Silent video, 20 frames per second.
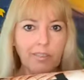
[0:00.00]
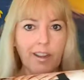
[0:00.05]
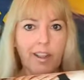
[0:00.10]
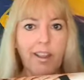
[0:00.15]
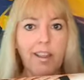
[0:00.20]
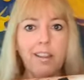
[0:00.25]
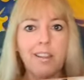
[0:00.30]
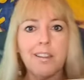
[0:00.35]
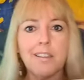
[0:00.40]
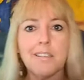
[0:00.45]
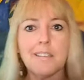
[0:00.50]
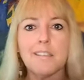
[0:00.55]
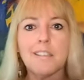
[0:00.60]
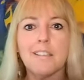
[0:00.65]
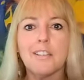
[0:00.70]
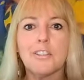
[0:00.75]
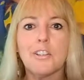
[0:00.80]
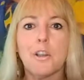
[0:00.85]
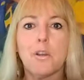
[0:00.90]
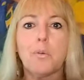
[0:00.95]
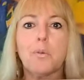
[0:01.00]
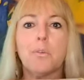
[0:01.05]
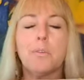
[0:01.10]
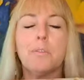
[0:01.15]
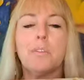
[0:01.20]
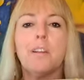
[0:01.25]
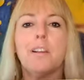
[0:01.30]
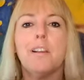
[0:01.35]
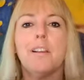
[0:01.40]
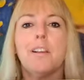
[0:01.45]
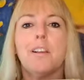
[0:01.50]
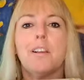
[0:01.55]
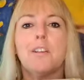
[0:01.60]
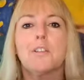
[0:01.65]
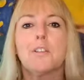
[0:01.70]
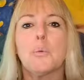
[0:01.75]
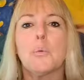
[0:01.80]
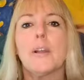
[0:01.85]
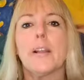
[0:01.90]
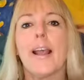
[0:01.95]
And so,
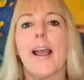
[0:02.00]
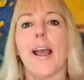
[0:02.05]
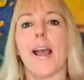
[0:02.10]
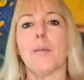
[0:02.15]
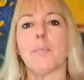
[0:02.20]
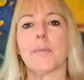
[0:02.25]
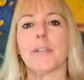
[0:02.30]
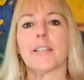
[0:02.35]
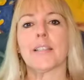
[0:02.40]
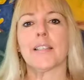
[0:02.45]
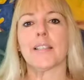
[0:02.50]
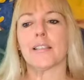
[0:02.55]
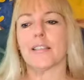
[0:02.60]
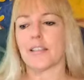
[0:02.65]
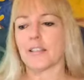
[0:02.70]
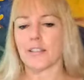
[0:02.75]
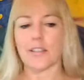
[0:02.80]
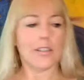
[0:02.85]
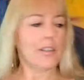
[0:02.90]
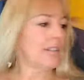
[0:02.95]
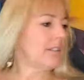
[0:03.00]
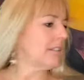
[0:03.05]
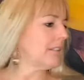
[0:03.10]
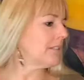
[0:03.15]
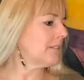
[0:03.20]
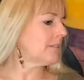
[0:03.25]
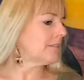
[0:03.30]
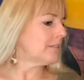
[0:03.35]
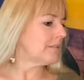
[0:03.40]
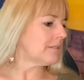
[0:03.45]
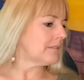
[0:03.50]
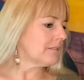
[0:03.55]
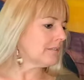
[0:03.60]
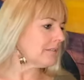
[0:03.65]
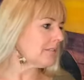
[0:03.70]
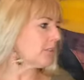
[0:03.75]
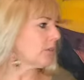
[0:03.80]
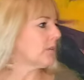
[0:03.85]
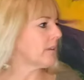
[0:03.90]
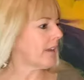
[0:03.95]
so what happens is
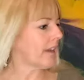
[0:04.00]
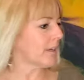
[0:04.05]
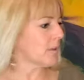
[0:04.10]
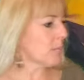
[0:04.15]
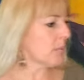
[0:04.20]
you got